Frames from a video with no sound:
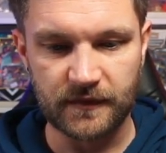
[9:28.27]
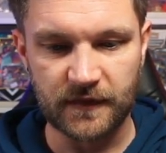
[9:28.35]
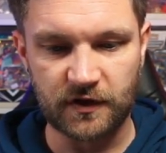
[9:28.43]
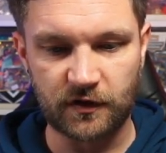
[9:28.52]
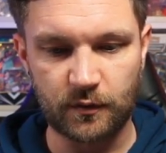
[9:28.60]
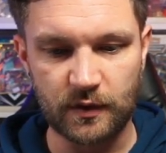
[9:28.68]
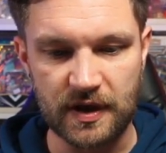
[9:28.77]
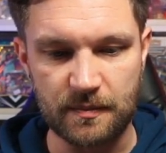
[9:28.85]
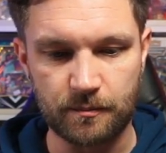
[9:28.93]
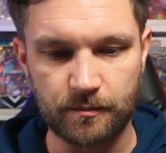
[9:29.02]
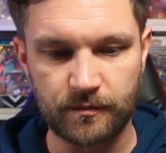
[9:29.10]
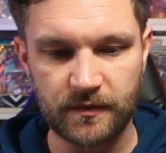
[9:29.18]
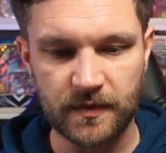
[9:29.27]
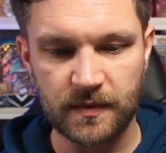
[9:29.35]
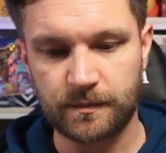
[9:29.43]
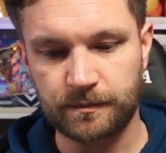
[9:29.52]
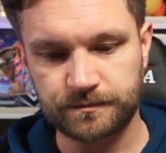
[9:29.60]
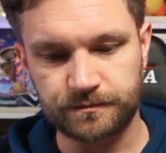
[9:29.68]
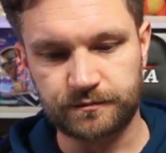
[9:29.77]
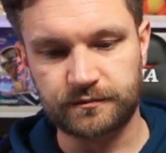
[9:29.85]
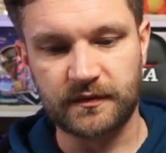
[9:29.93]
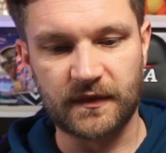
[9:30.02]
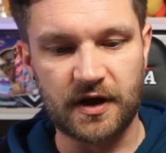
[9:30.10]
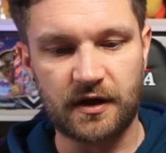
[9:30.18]
2 of them.
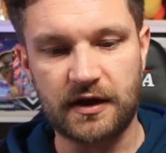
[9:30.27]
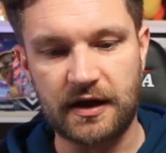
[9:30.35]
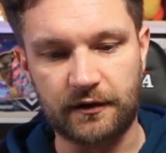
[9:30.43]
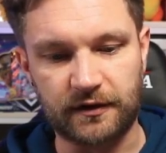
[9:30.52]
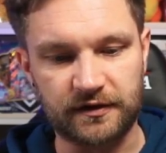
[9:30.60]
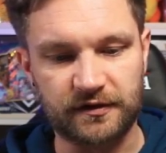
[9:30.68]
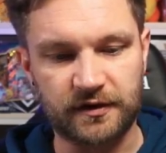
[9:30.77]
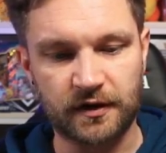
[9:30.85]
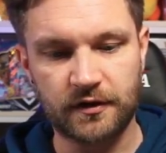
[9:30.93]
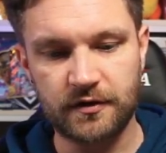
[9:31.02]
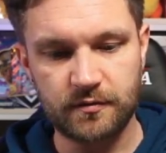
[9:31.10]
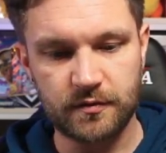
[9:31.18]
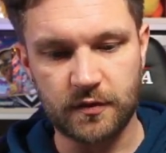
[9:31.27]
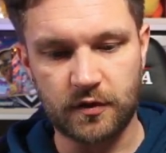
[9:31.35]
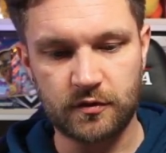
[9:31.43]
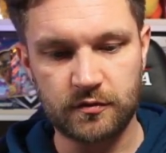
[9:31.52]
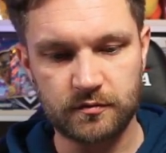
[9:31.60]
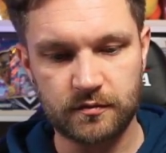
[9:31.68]
Erica's Gloom. Oh.